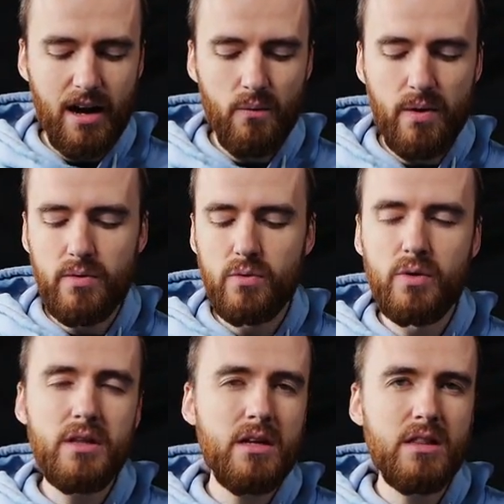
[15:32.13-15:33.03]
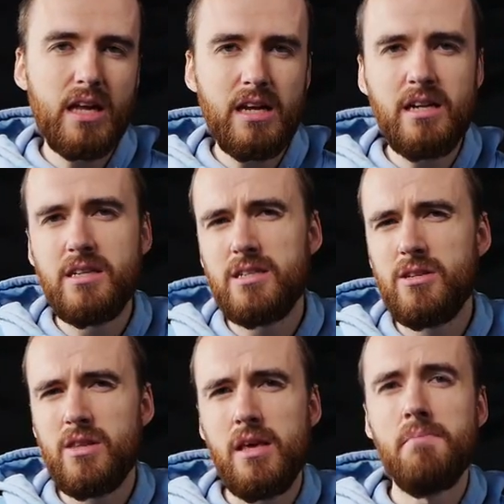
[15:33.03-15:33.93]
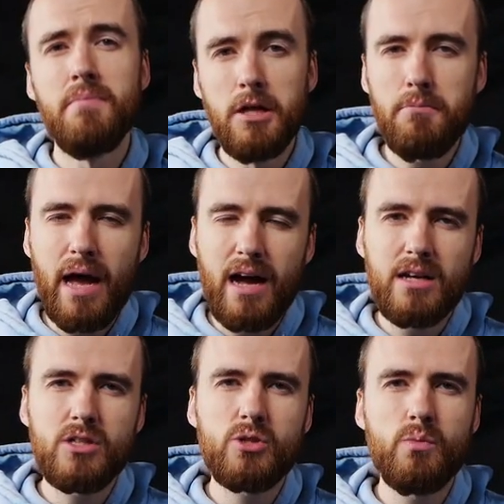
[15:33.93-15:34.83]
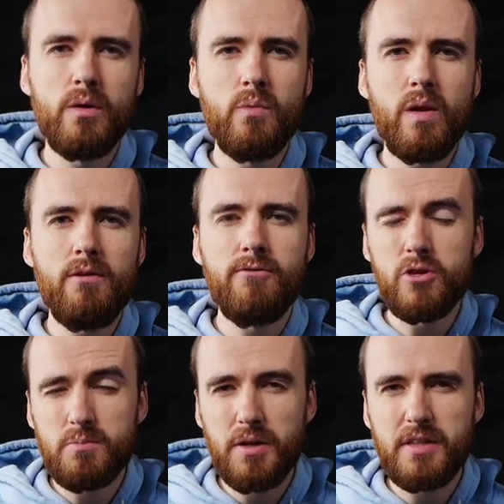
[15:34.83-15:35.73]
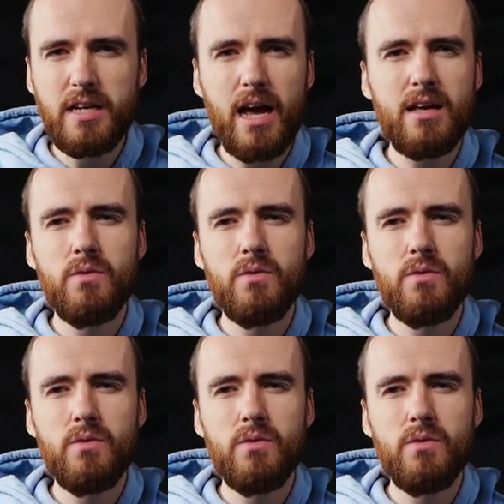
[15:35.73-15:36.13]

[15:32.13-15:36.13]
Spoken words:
We were really leaning into the mill package when we first built the deck.